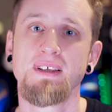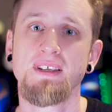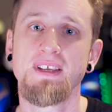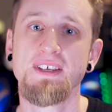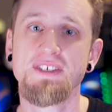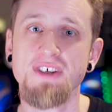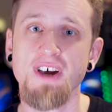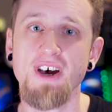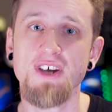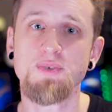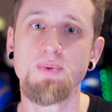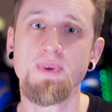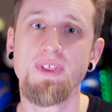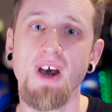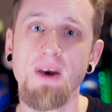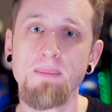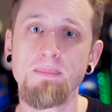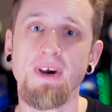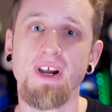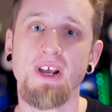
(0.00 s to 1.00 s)
Guitars with
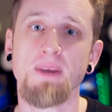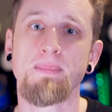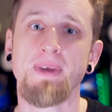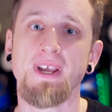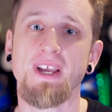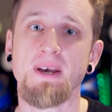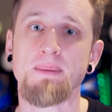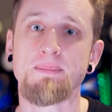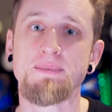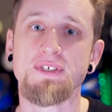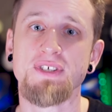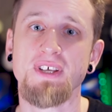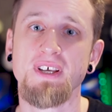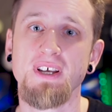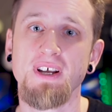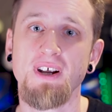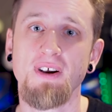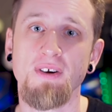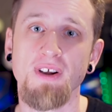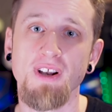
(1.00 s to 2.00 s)
humbucker pickups
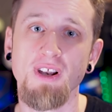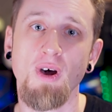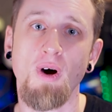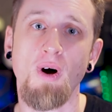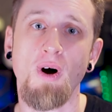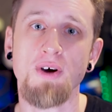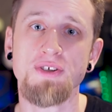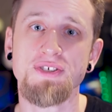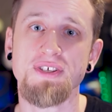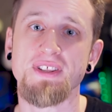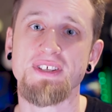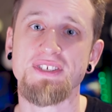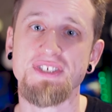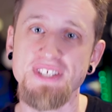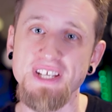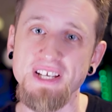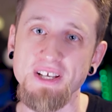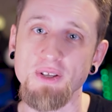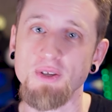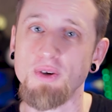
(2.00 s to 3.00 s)
are a lot hotter than
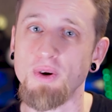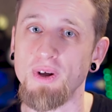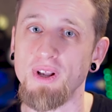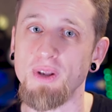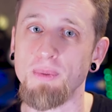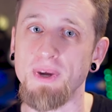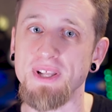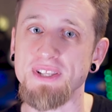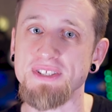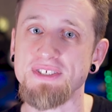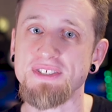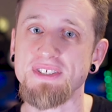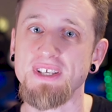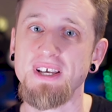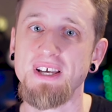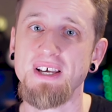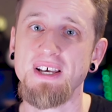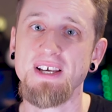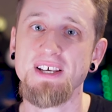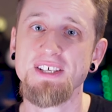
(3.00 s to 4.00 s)
single coil ones,
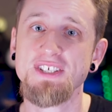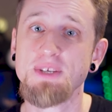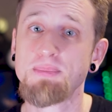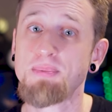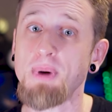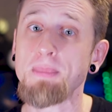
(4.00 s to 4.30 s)
so you're